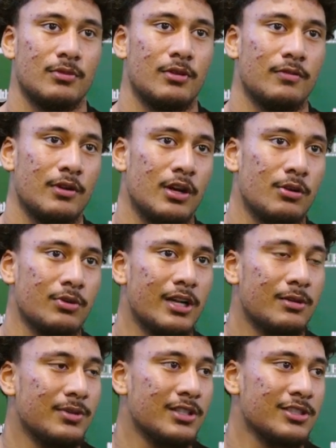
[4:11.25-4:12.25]
overall, we
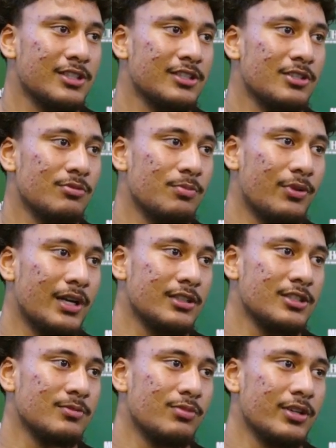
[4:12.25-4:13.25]
got to be consistent with
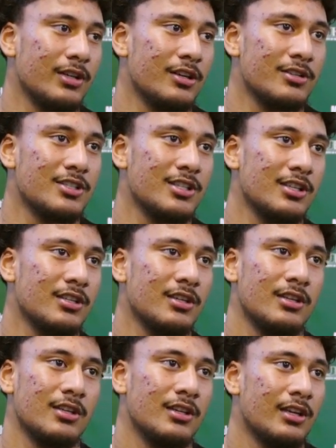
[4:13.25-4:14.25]
practice, bring energy,
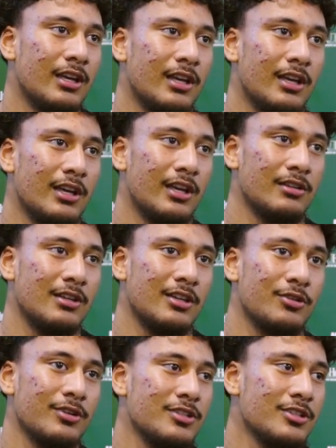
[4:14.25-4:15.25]
and
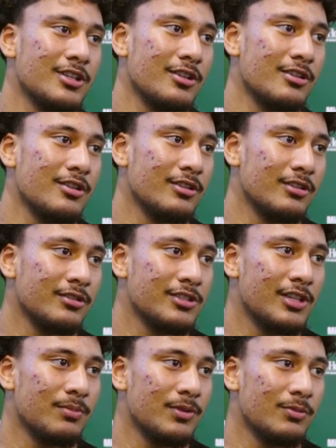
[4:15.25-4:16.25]
encourage each other to
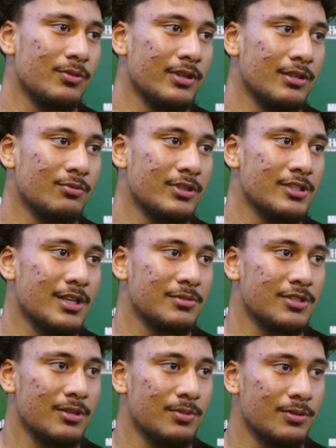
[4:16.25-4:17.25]
step up when it's time
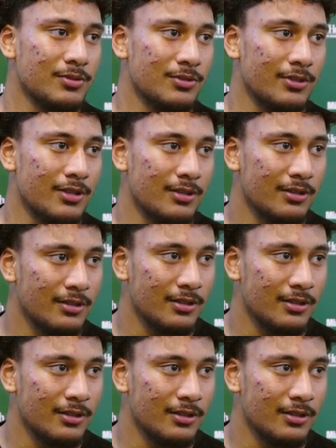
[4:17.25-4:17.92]
to step up. So, yeah.